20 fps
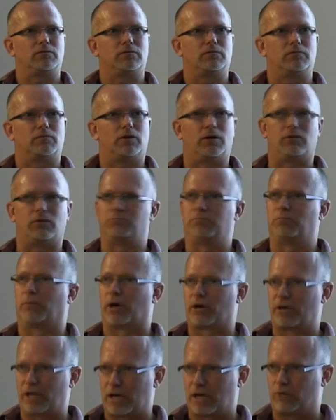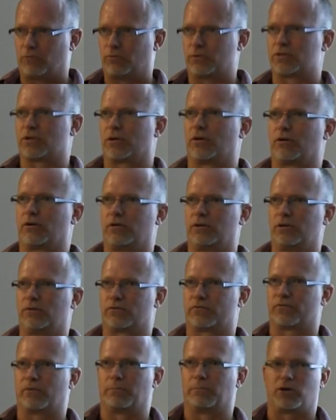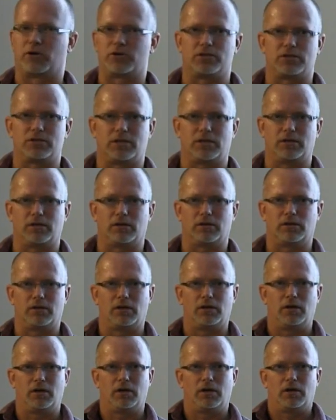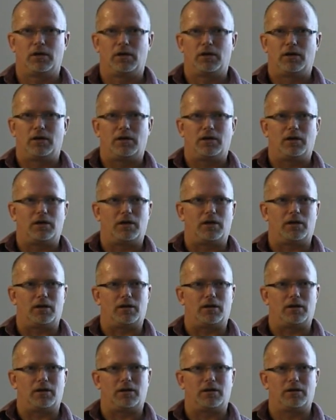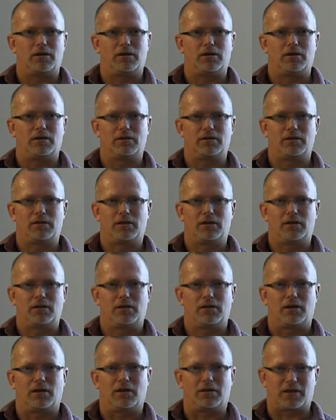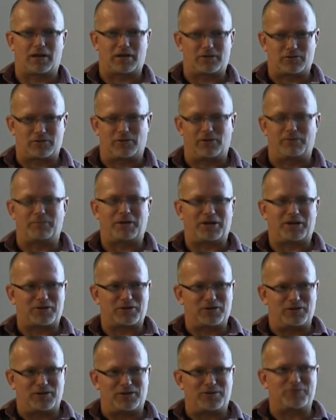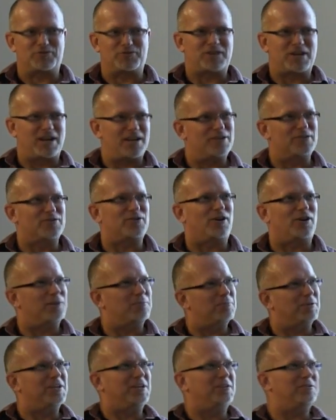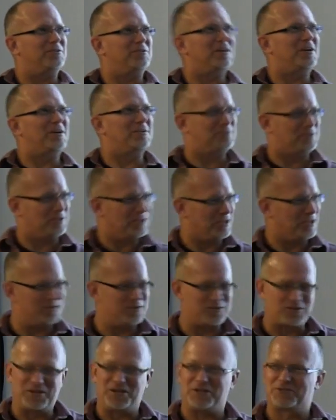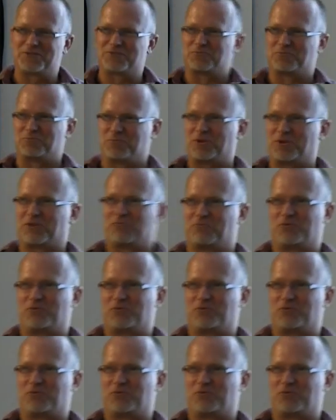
Well, Mariano was there. He was from Argentina. And I think I told everybody I couldn't understand his talk, but he, uh, he's, he's done